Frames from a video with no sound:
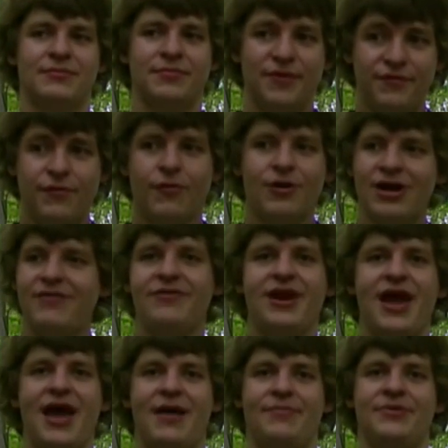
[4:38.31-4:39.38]
before it even
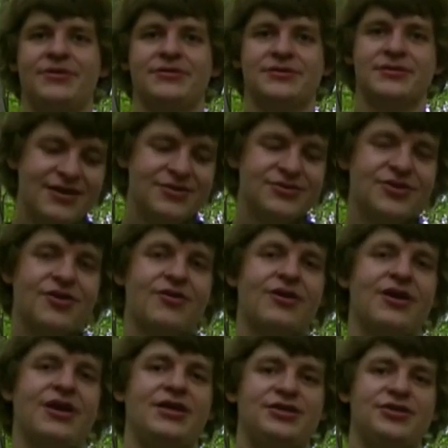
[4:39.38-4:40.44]
happens. Turn
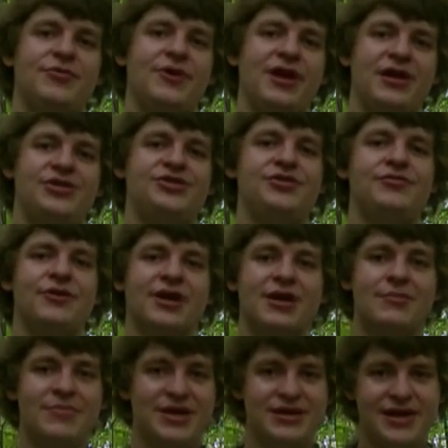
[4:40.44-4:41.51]
it into an issue that
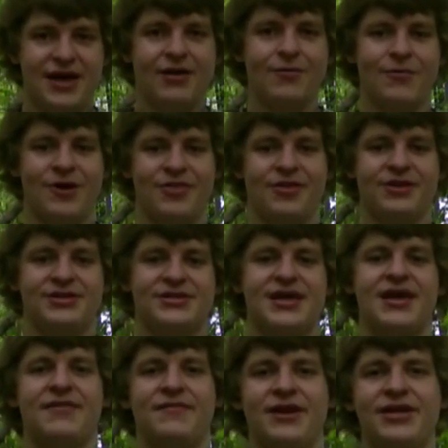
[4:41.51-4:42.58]
can be dealt with
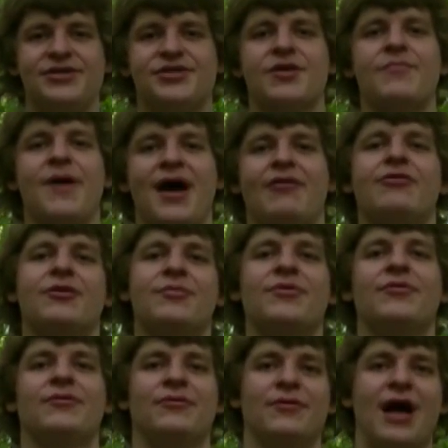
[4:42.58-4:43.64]
instead of an
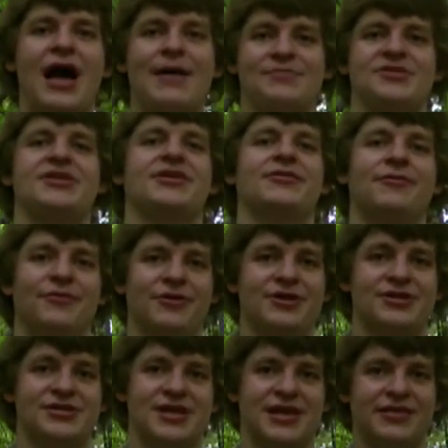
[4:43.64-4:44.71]
insurmountable obstacle that
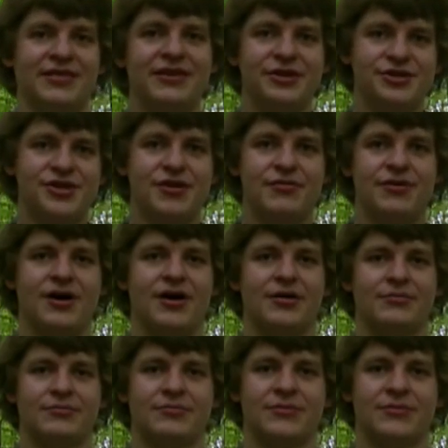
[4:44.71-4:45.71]
has suddenly shown up.